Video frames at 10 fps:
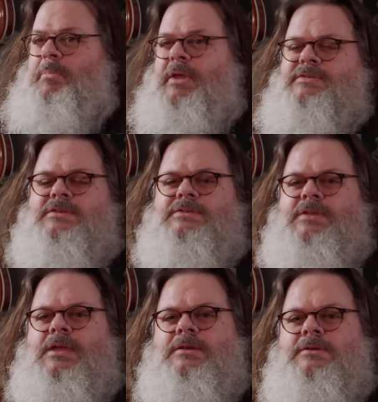
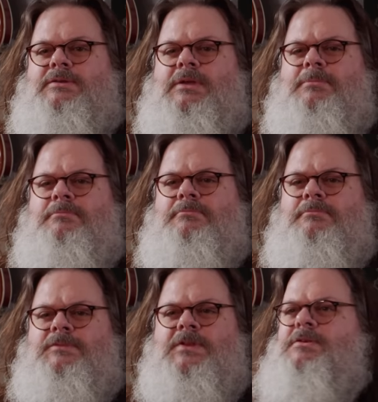basses and
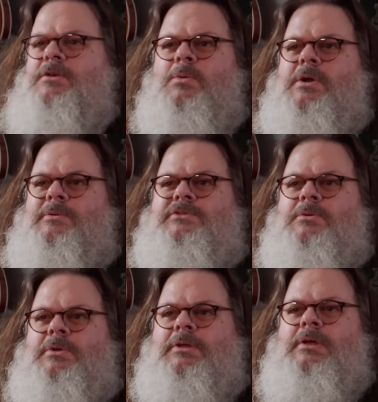um, didn't know what I was
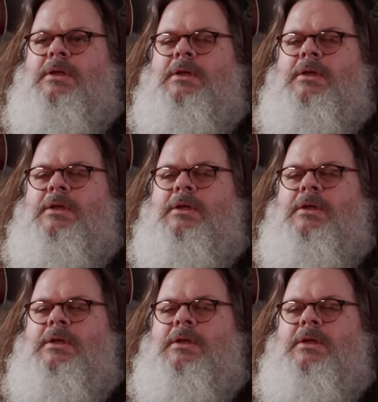doing.